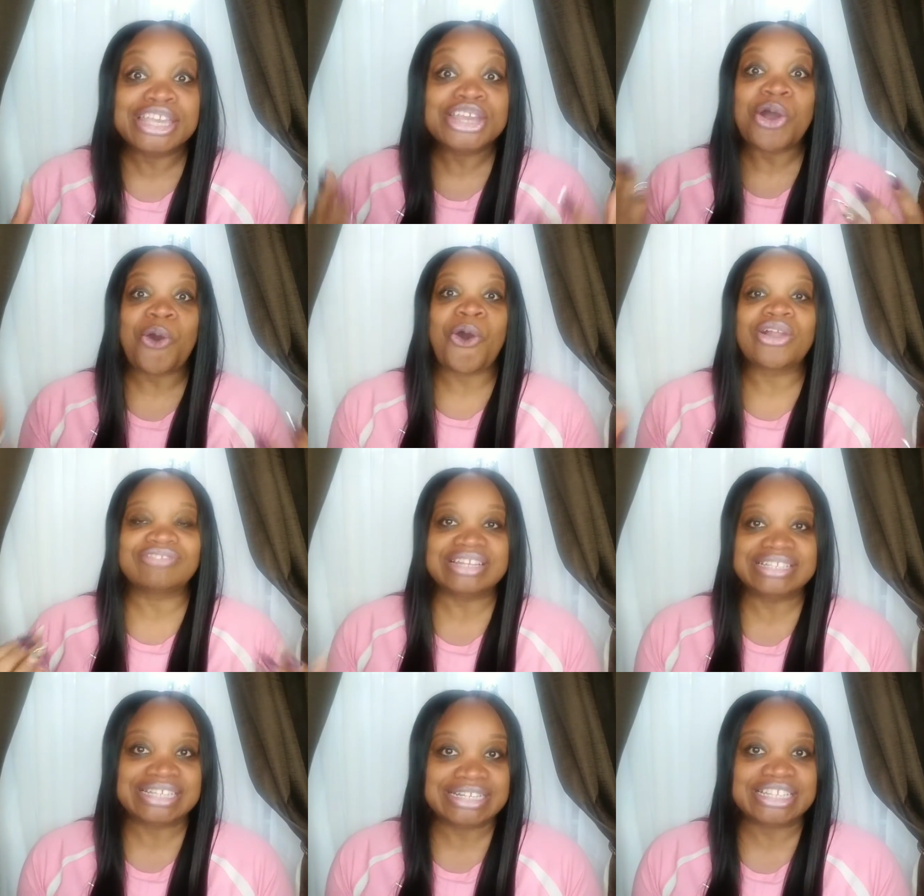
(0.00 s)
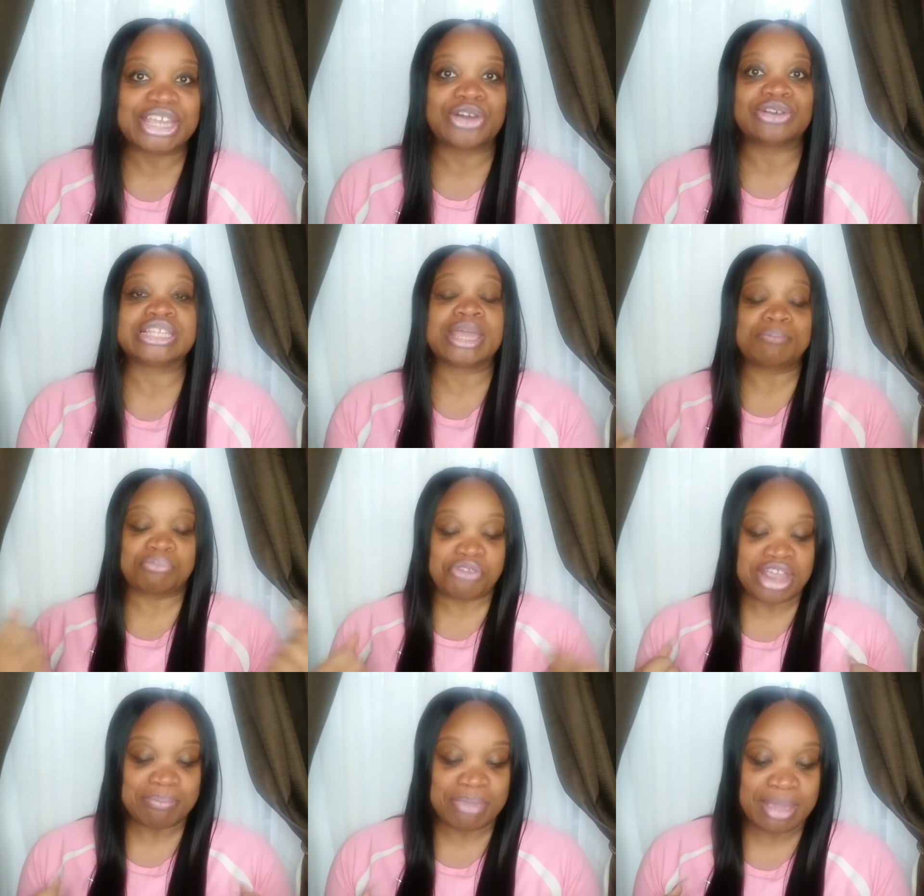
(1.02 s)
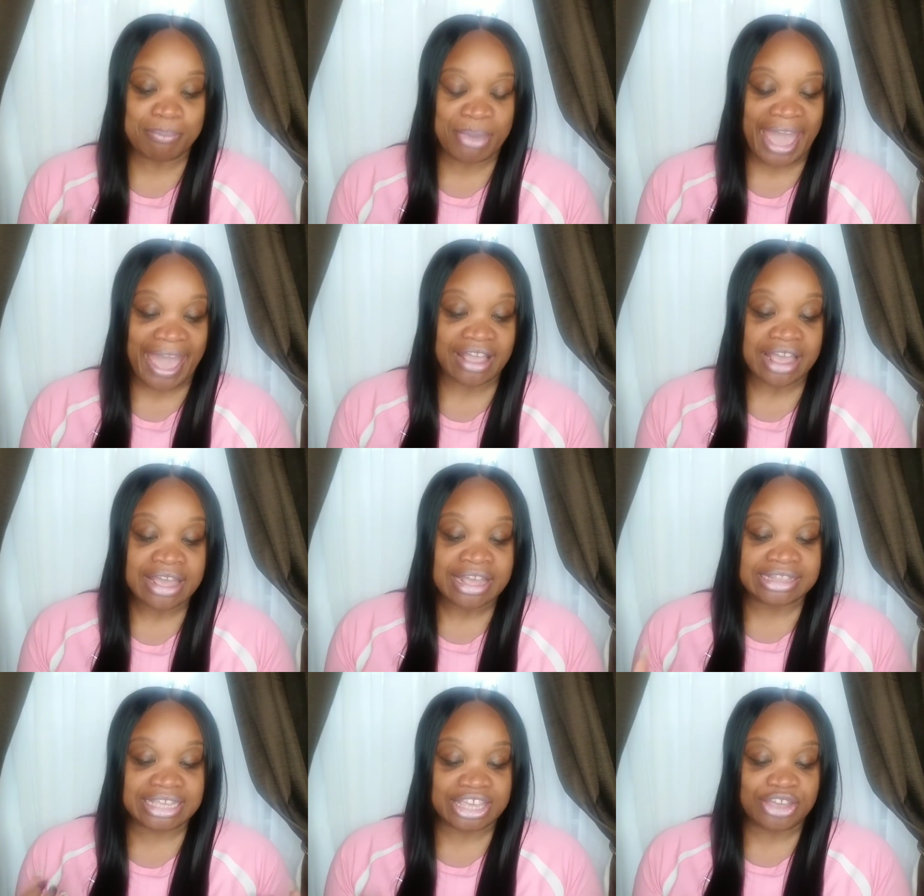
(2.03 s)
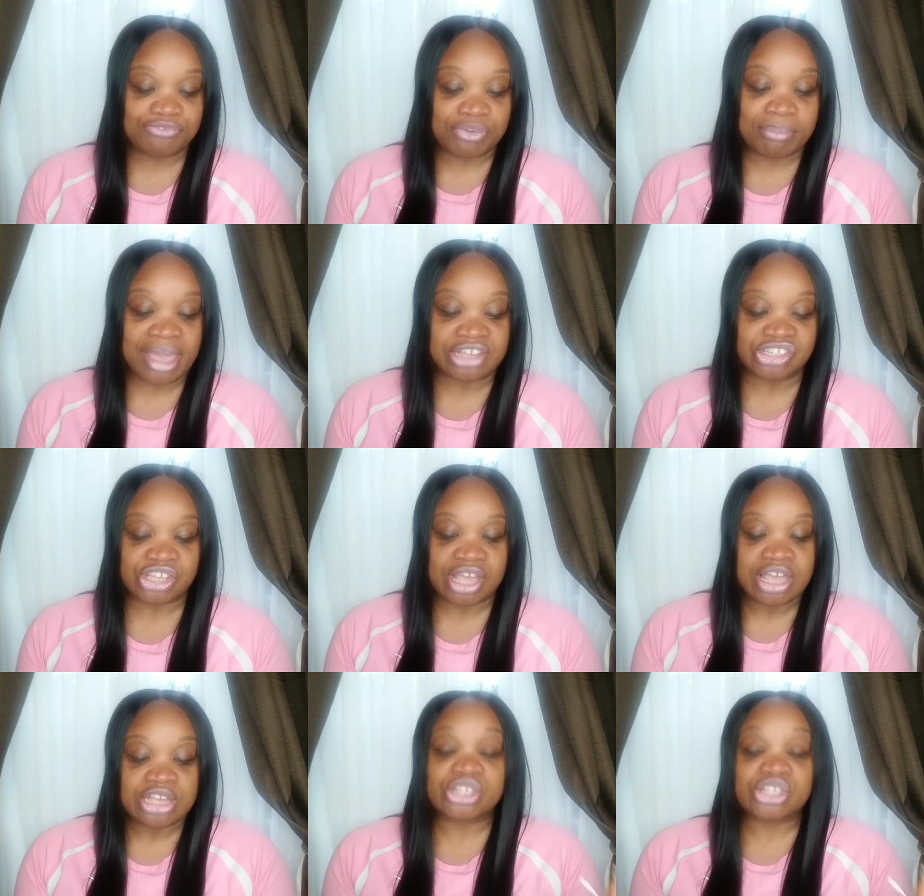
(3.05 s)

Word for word: get all of the details and bring me back the information.